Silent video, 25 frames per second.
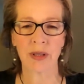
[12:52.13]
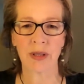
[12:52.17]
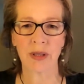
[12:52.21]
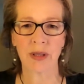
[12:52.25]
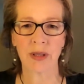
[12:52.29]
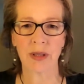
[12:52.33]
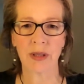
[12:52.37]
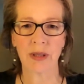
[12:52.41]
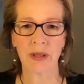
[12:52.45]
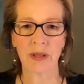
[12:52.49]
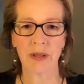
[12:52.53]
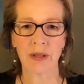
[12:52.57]

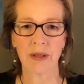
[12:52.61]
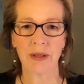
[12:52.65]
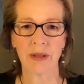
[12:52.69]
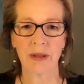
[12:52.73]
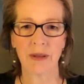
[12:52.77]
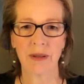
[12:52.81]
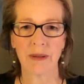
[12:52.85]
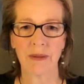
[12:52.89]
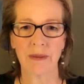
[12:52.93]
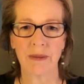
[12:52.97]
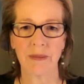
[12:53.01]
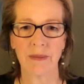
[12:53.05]

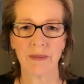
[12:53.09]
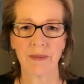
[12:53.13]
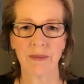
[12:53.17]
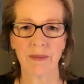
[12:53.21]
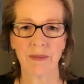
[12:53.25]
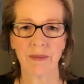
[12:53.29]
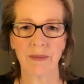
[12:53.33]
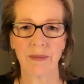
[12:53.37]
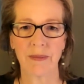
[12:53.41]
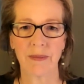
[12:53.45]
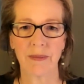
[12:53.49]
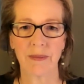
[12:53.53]

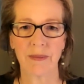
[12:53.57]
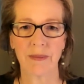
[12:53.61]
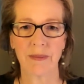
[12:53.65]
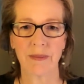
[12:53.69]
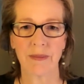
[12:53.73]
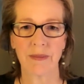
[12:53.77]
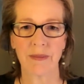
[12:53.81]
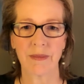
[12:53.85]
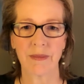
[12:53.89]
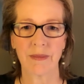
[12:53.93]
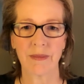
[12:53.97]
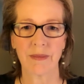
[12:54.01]
No one is speaking in this clip.